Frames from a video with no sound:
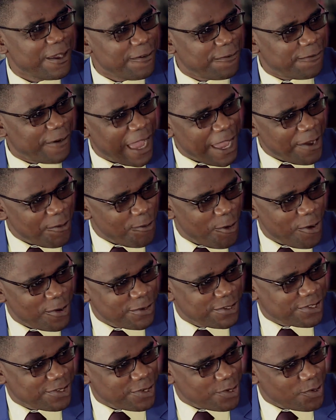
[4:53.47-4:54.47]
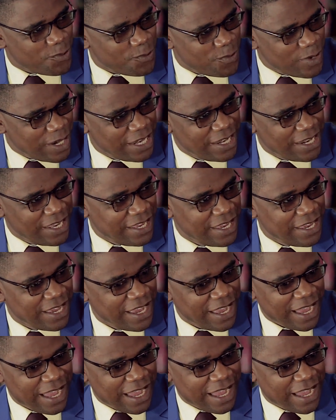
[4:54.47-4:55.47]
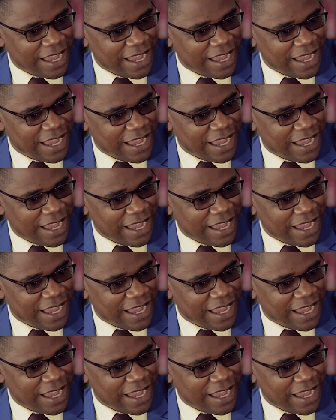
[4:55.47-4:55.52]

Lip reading: if I was really,